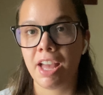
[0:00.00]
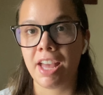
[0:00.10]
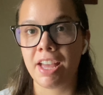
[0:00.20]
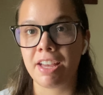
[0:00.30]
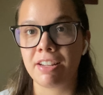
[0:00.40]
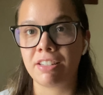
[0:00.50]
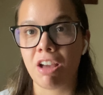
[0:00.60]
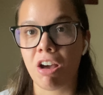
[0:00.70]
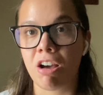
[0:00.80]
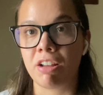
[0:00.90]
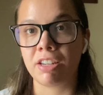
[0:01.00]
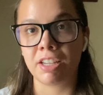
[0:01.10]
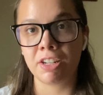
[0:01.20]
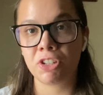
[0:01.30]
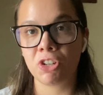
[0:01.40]
and on
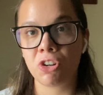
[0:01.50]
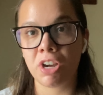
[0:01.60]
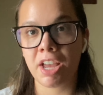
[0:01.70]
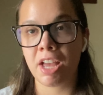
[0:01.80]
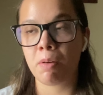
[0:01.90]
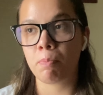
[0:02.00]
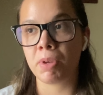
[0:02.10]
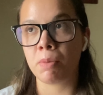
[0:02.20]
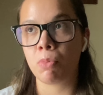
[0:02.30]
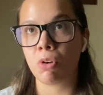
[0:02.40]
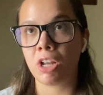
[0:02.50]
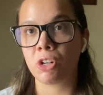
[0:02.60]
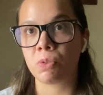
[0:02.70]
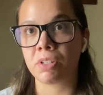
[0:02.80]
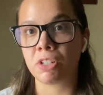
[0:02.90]
Instagram. People are
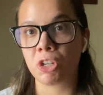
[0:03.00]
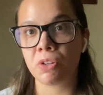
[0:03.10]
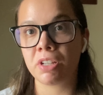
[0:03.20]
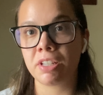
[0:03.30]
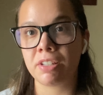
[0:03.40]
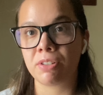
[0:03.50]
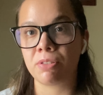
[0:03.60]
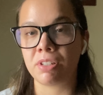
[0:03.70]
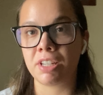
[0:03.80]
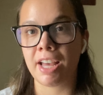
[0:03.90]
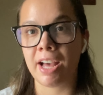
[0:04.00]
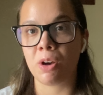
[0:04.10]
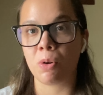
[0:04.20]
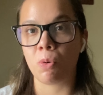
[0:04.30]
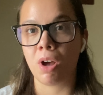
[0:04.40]
always curious to see
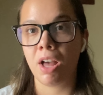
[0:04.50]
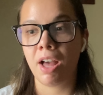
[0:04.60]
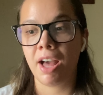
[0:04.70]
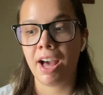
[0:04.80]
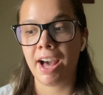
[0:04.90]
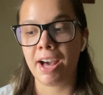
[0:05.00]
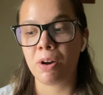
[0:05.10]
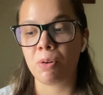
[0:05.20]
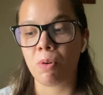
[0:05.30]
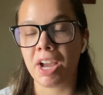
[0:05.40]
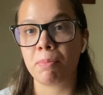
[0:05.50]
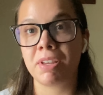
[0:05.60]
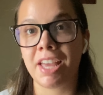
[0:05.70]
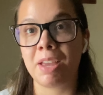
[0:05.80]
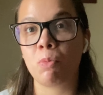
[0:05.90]
how I
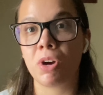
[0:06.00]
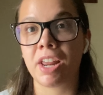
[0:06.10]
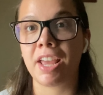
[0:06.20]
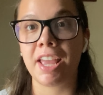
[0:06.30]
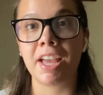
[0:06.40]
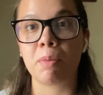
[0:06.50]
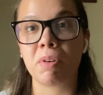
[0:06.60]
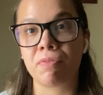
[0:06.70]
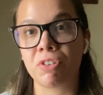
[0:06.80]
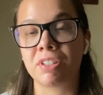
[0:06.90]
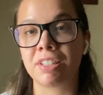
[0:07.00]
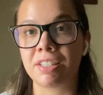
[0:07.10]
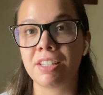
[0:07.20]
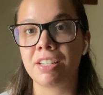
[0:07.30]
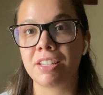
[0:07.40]
became what I am, a first
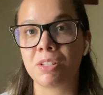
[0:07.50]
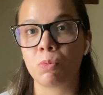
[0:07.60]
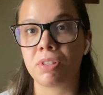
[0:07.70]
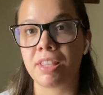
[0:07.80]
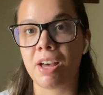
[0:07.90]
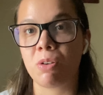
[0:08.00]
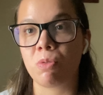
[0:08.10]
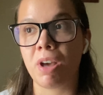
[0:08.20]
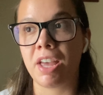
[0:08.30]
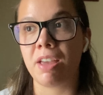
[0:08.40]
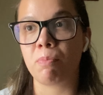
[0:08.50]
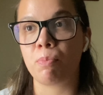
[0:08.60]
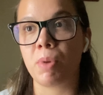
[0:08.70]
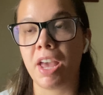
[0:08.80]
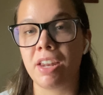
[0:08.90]
assist, without
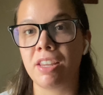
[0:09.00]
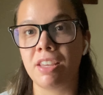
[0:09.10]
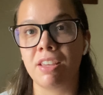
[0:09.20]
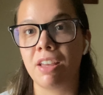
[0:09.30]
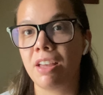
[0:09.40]
any